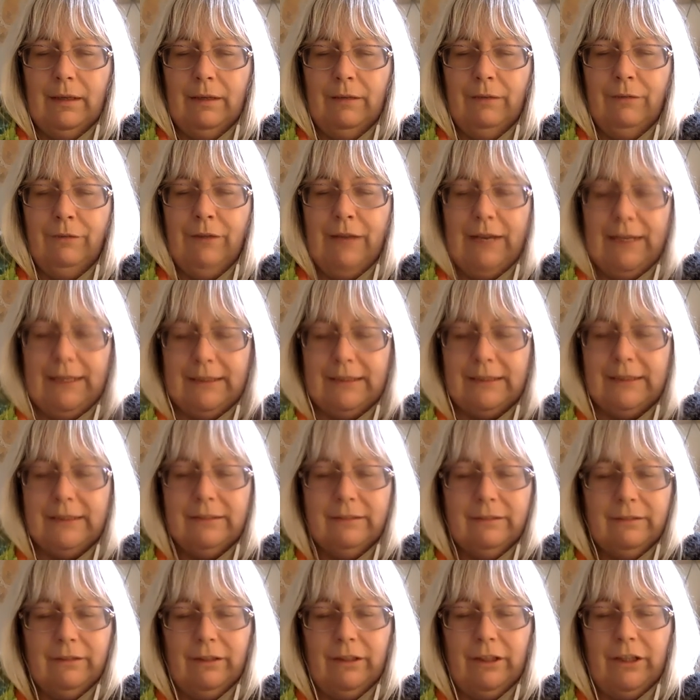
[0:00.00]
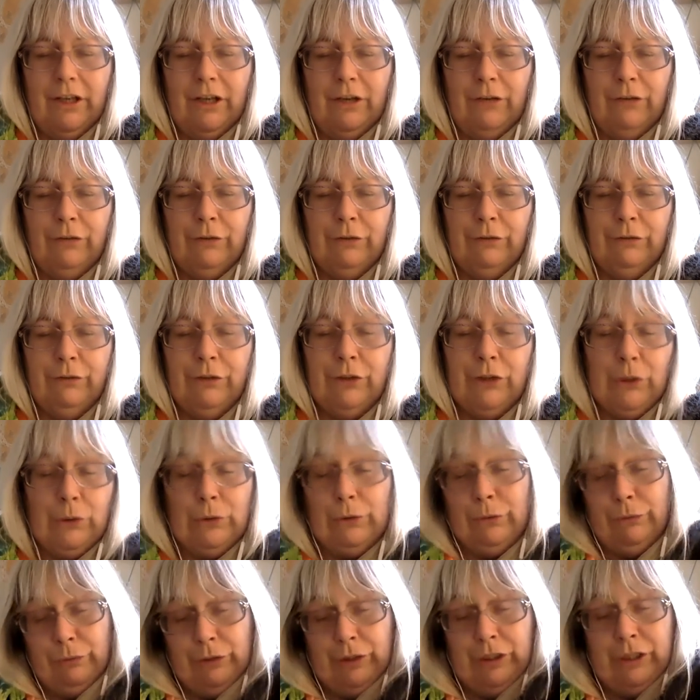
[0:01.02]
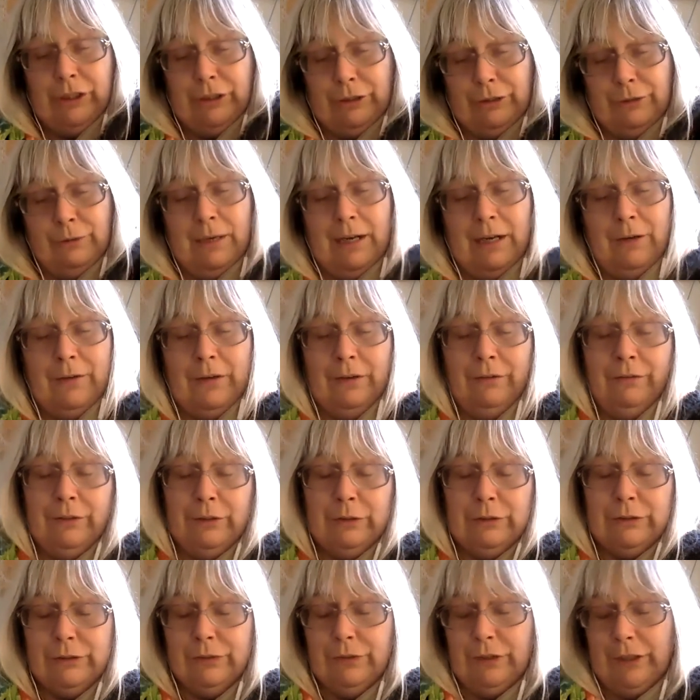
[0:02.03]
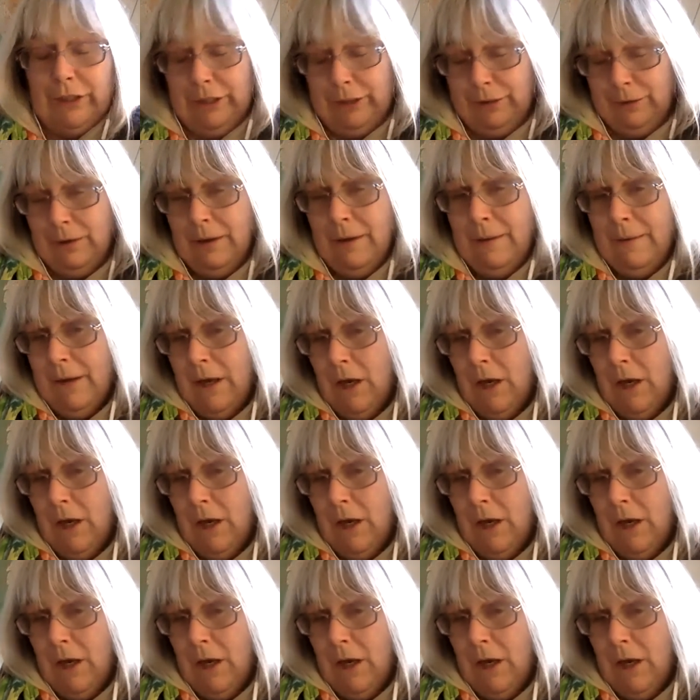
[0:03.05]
effect. You know, for you, how that feels for you.